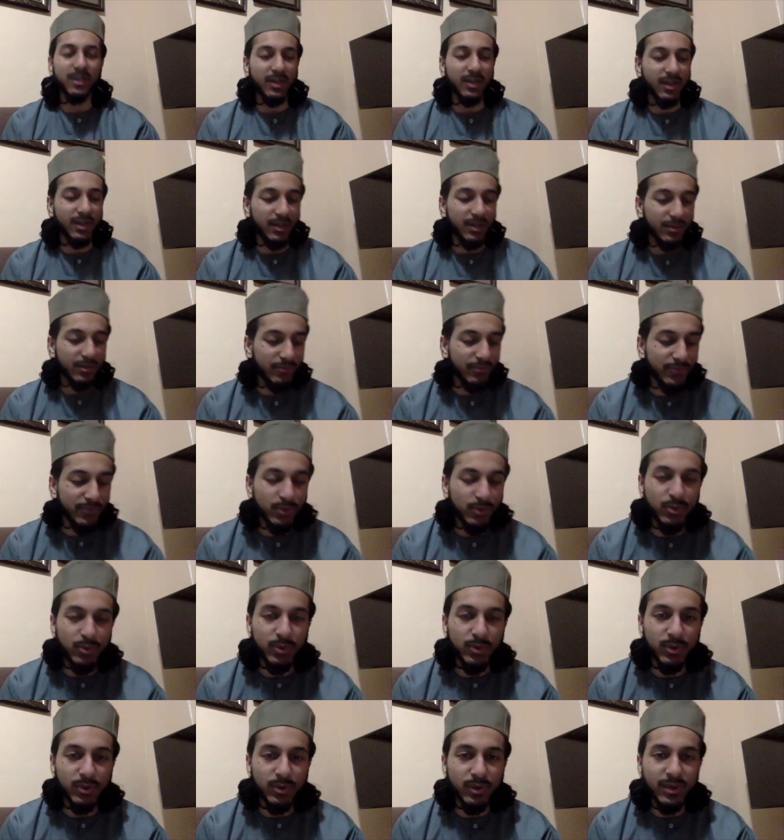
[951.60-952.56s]
view
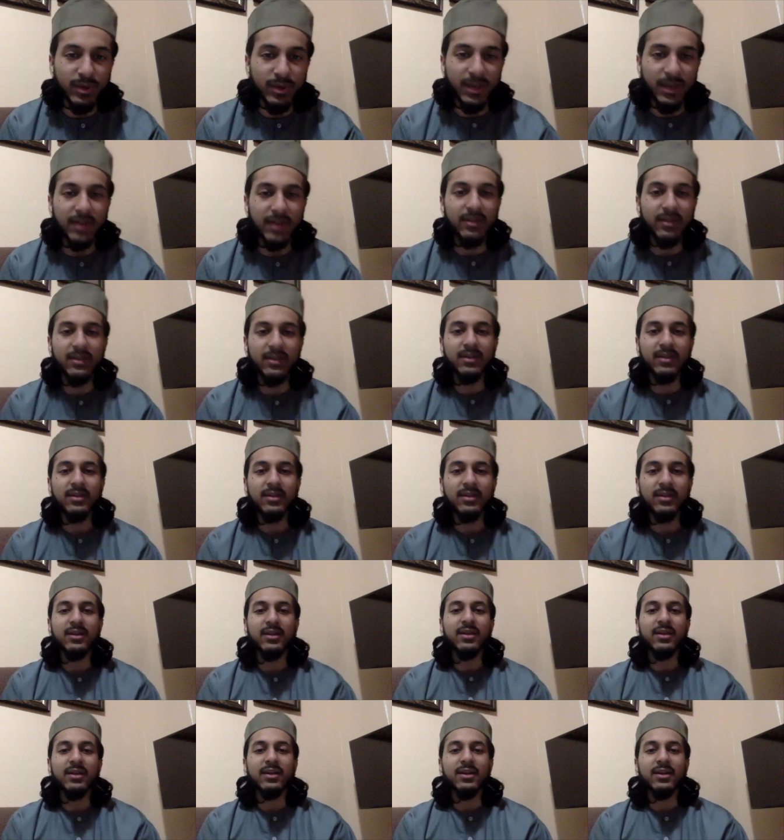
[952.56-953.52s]
you look at,
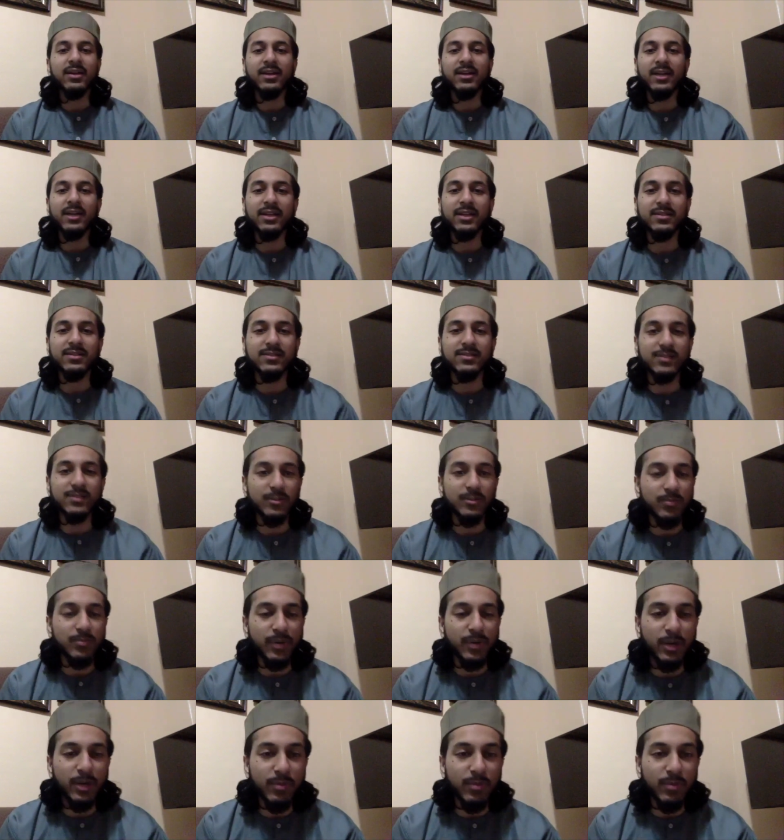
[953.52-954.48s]
it's
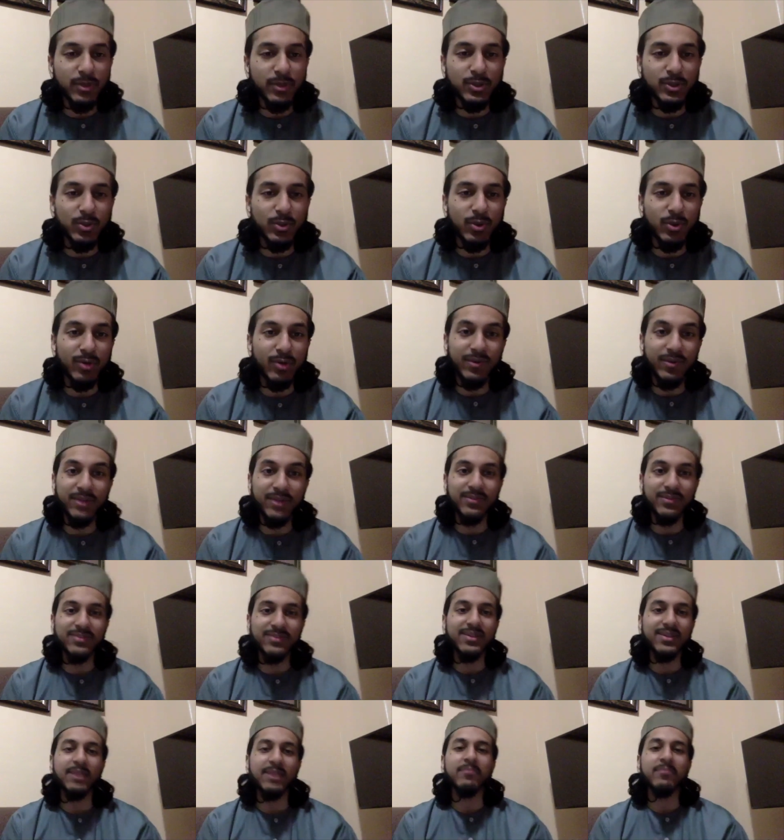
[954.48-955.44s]
pretty much all around the
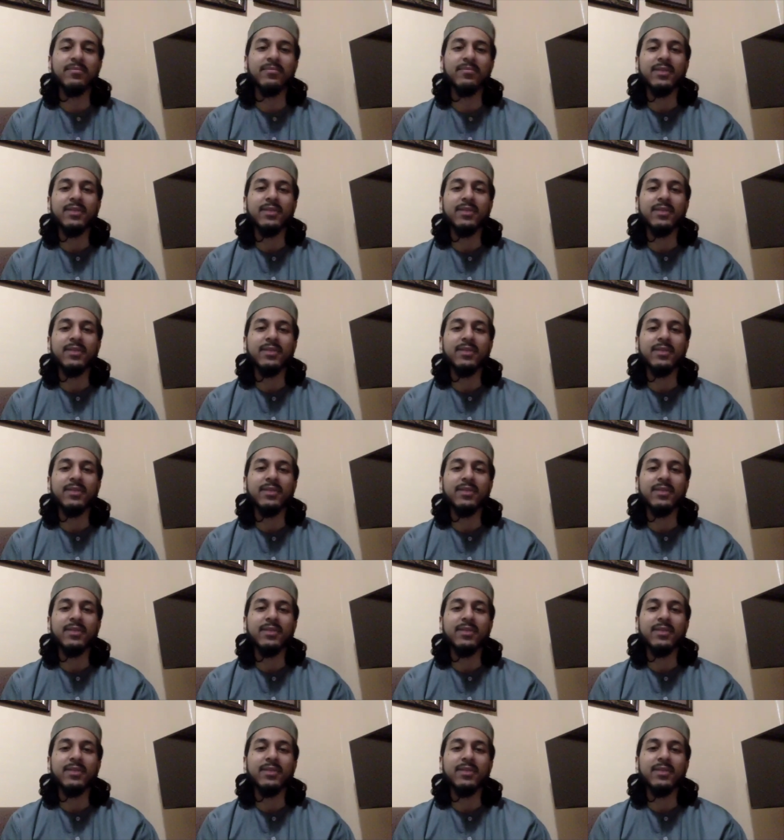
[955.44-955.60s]
same.